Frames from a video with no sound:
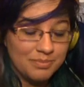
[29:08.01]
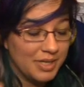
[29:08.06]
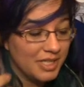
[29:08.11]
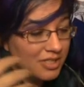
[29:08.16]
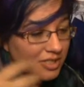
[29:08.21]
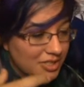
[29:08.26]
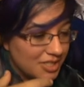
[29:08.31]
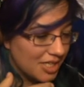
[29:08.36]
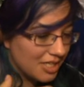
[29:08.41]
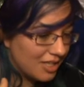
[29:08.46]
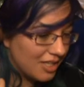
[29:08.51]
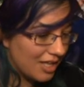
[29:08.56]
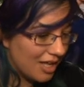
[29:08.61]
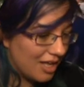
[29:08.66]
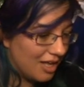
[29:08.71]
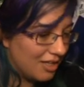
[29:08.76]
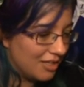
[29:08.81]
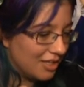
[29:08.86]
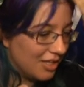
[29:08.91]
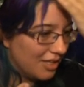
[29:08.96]
By all
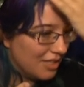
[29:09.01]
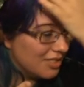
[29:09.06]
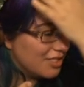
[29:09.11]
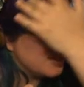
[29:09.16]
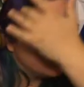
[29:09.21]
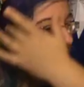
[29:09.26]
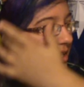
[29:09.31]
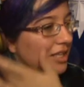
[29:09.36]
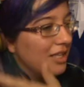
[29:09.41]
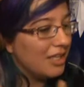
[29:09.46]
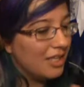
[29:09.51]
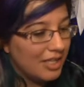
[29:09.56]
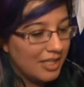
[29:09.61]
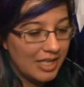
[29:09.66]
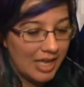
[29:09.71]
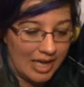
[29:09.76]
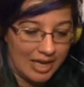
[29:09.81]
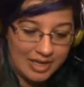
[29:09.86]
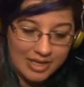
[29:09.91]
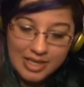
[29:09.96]
technicalities,
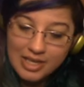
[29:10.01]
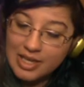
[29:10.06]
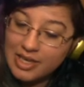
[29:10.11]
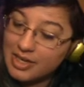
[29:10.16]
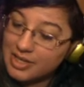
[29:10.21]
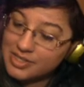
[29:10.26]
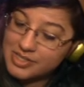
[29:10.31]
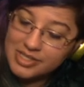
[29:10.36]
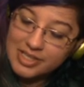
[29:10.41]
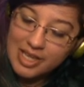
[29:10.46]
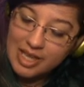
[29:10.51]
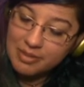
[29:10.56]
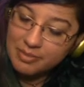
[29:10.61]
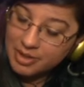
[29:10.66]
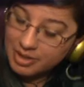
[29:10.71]
yeah, it is a game.